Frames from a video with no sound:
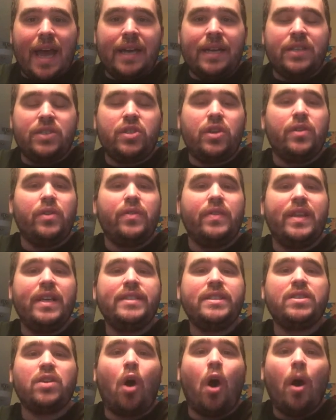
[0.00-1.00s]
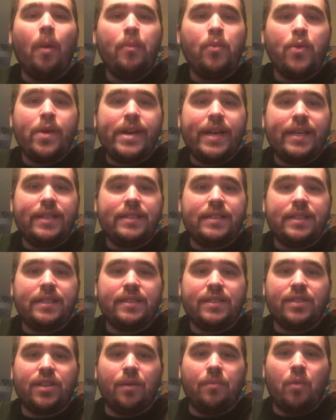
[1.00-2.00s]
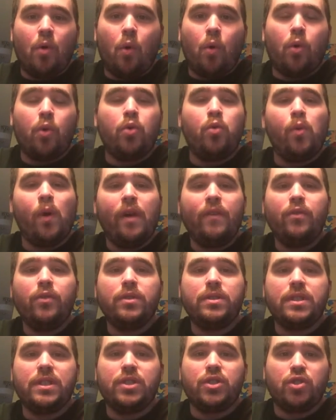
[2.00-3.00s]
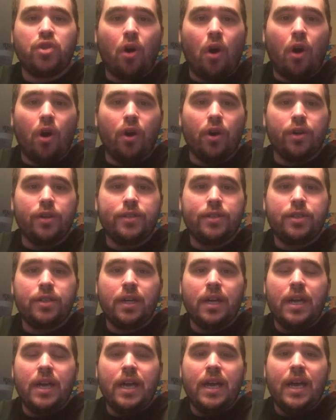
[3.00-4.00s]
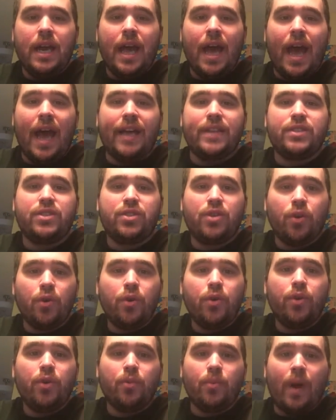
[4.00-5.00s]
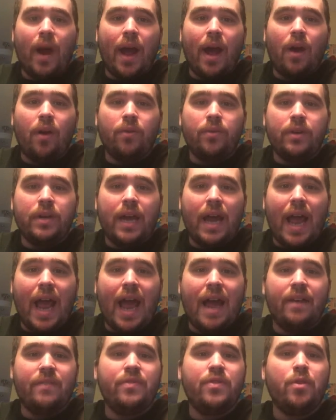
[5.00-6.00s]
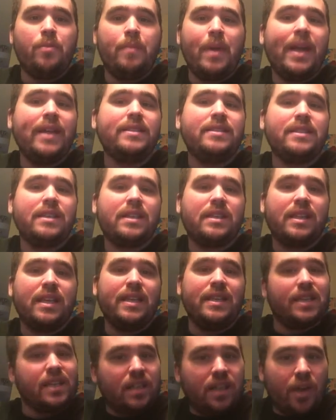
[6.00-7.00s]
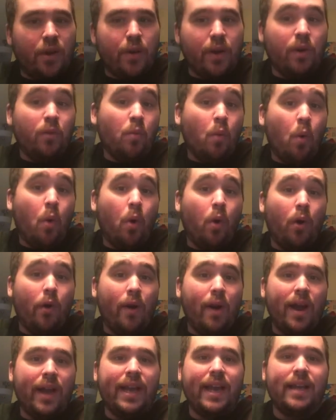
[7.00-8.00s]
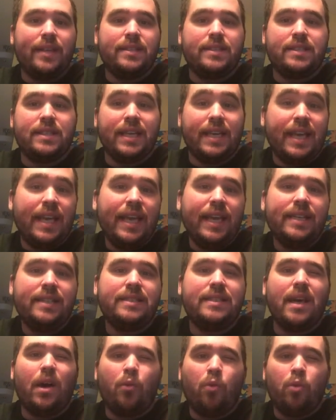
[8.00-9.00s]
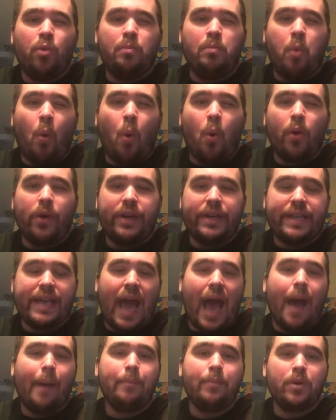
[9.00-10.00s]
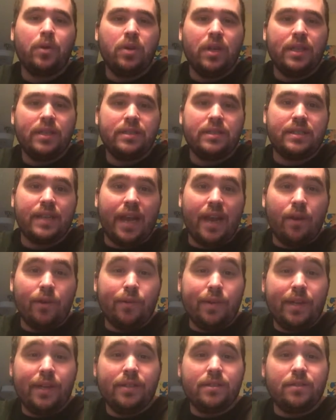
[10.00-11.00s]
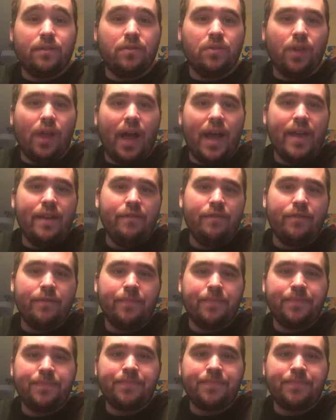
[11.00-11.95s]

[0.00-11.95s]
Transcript: and this operating system or whoever's in charge has turned around and they're basically declaring war against the kids that were born in capitalist areas of life.